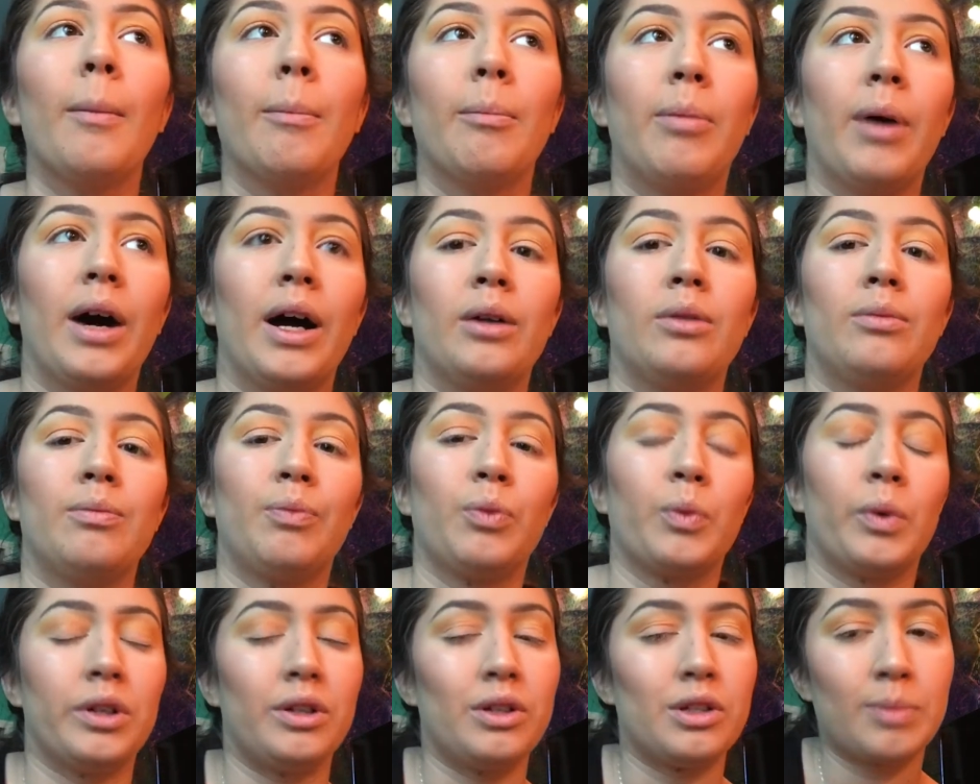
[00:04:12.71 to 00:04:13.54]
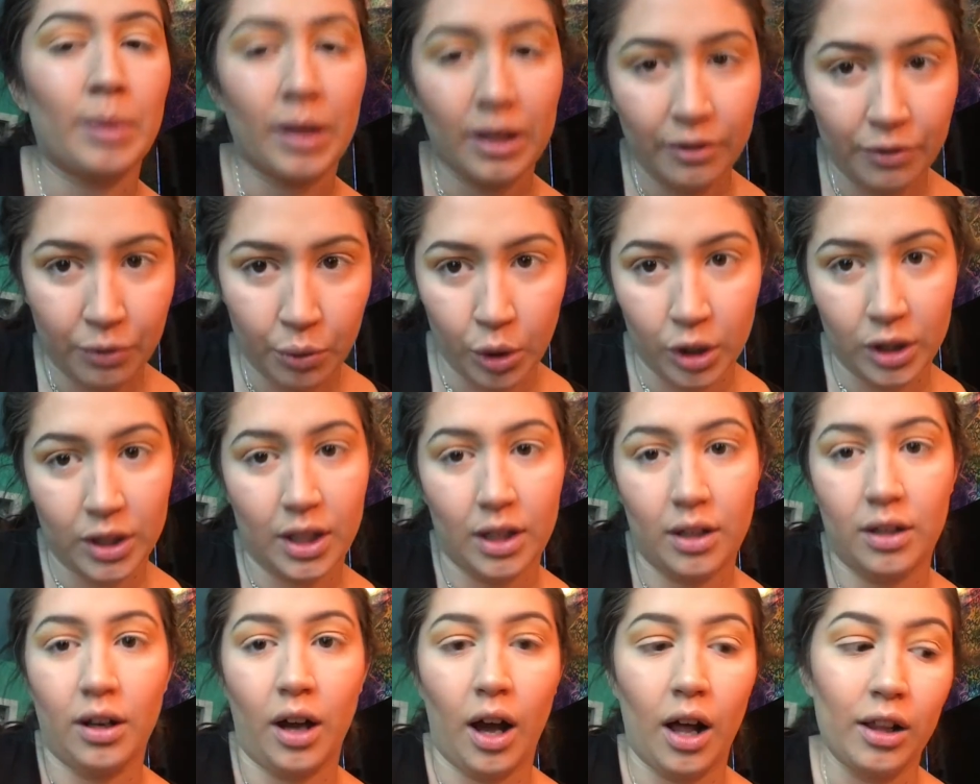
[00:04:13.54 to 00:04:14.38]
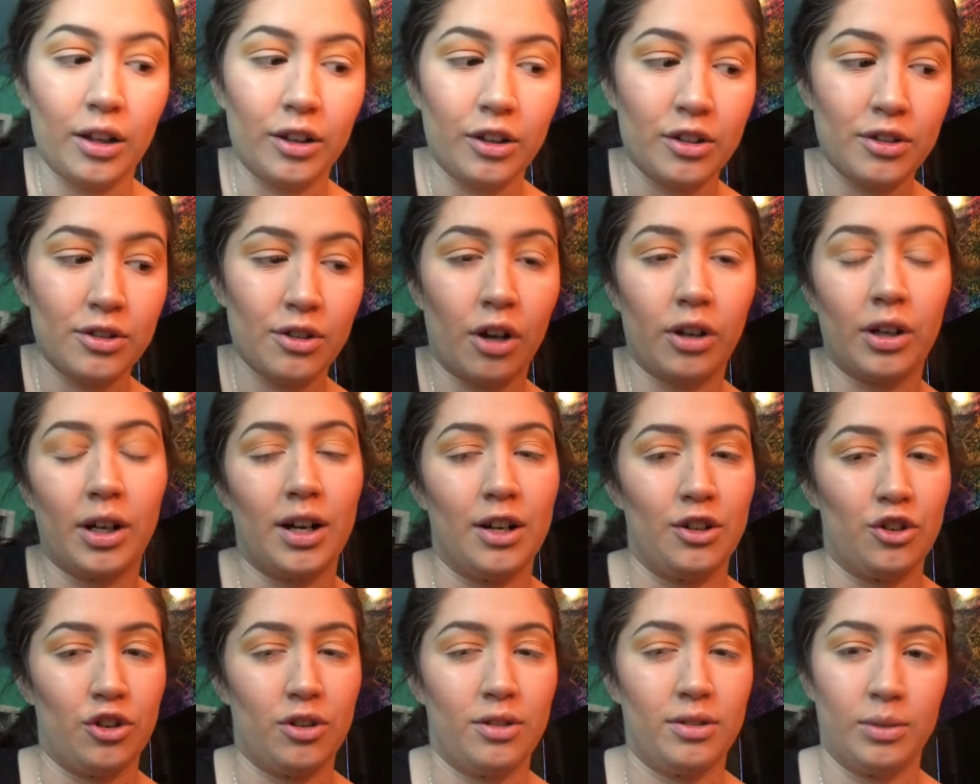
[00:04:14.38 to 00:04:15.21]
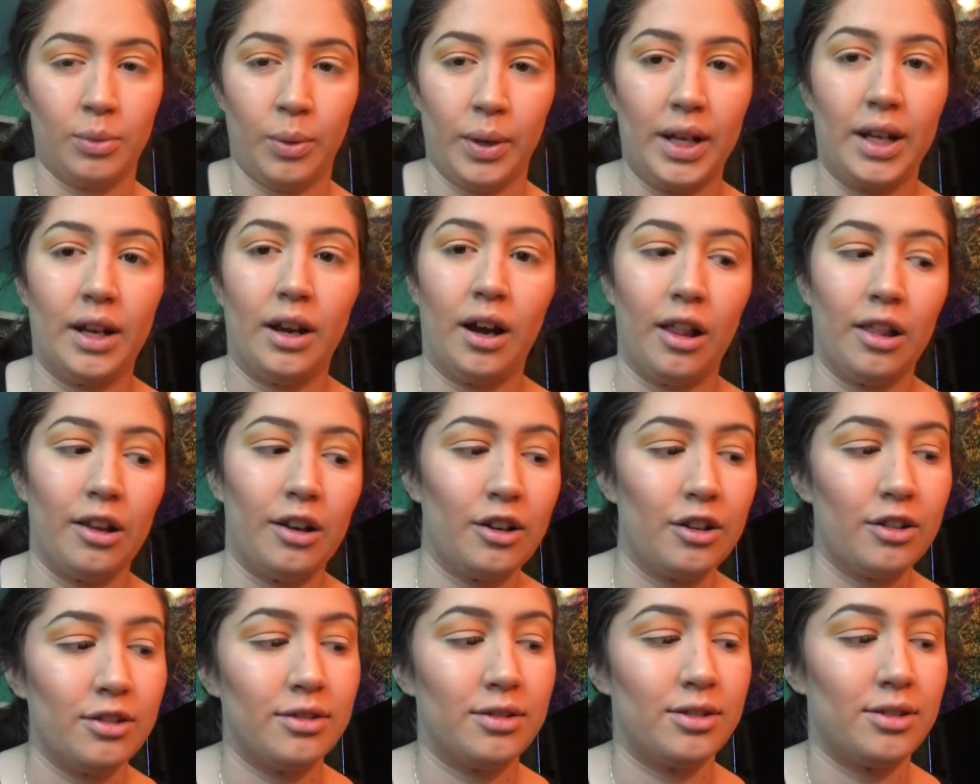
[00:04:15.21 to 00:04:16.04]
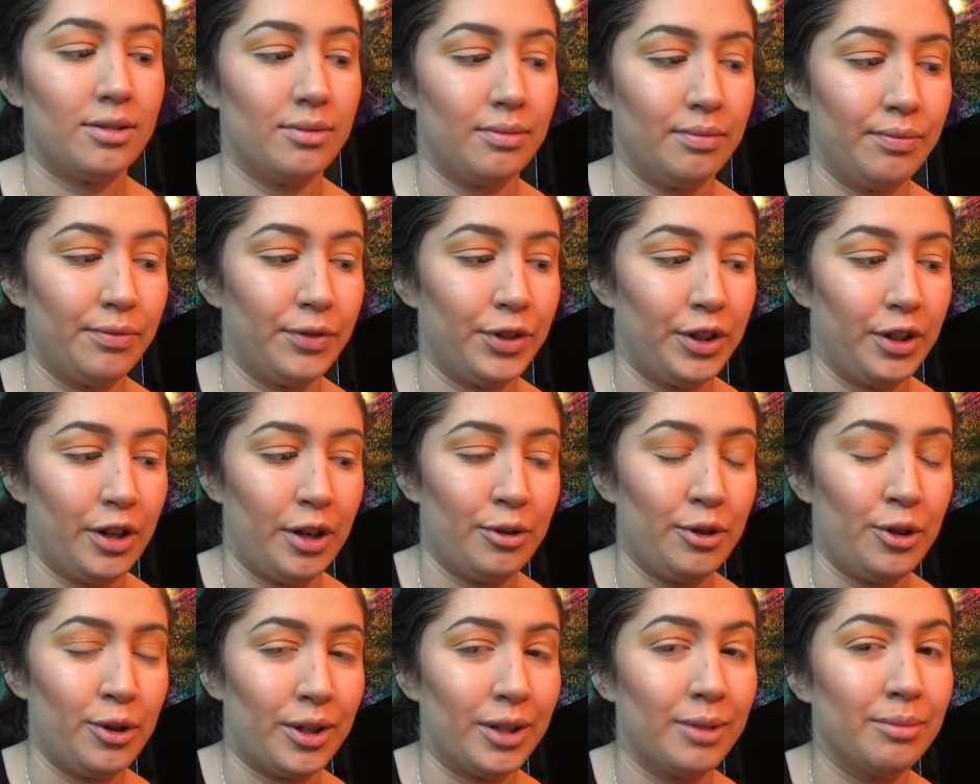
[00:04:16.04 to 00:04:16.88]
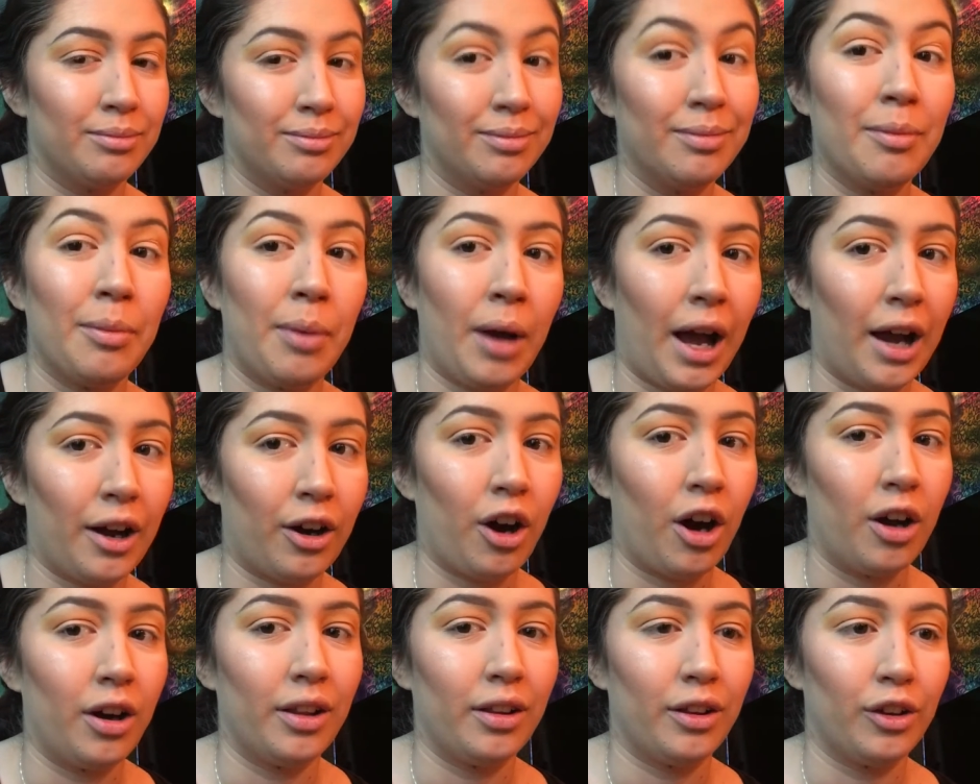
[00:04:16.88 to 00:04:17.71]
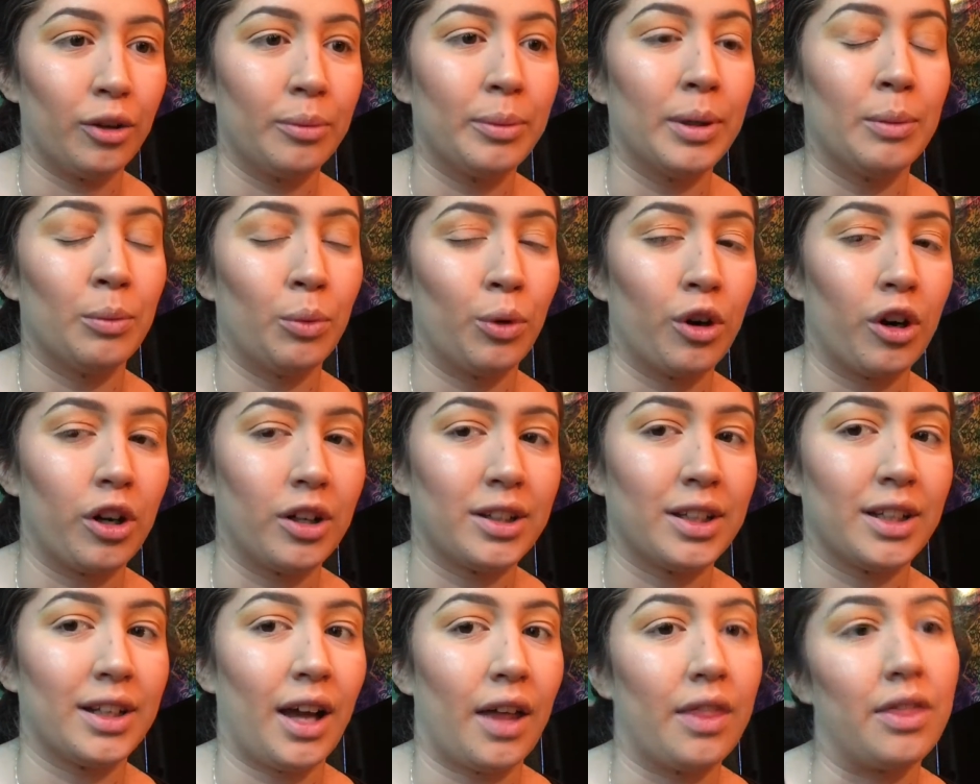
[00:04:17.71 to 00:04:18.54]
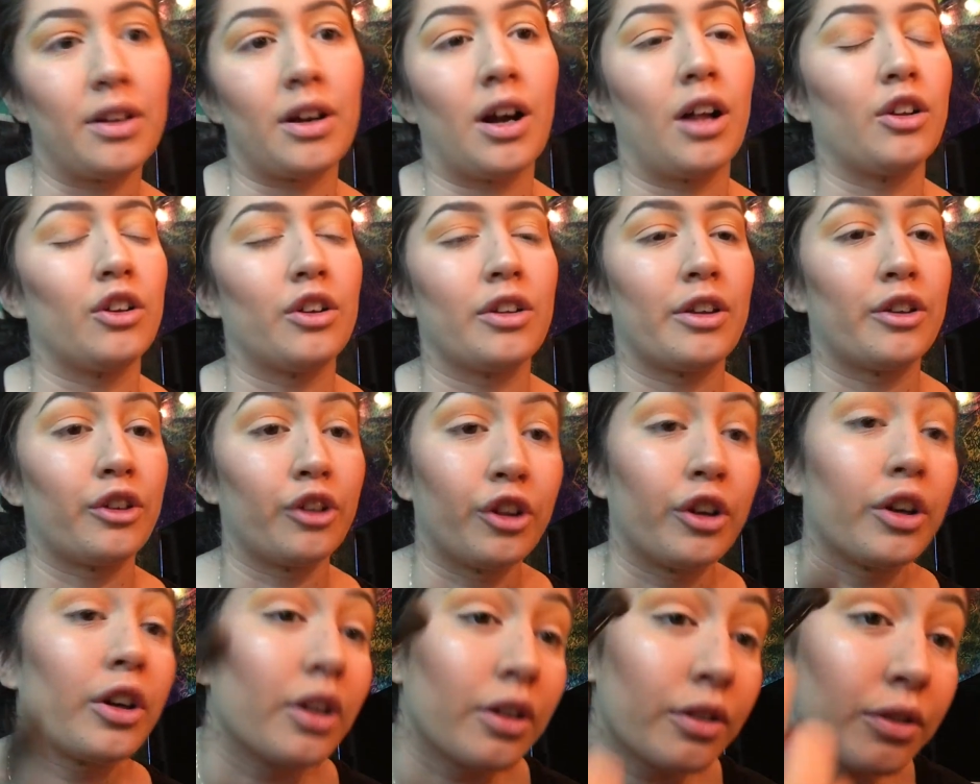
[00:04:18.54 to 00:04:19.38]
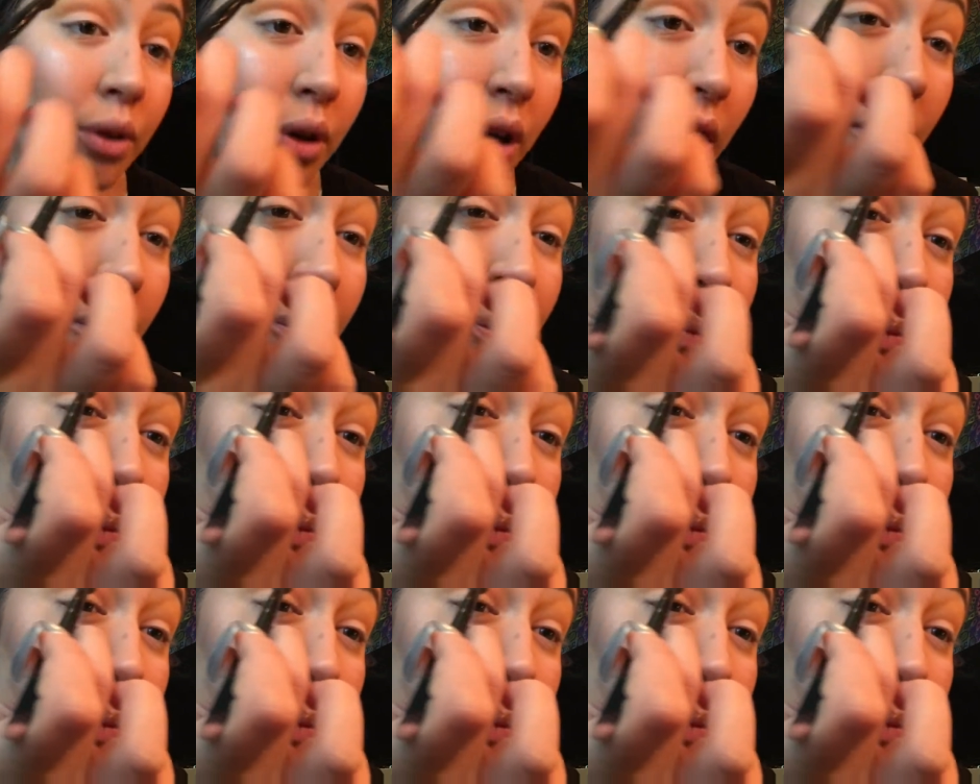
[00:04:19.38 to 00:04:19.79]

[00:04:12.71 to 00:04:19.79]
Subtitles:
but when you spend $14 on 120 colors, you know, you can pack on a little bit more to get the color that you're looking for.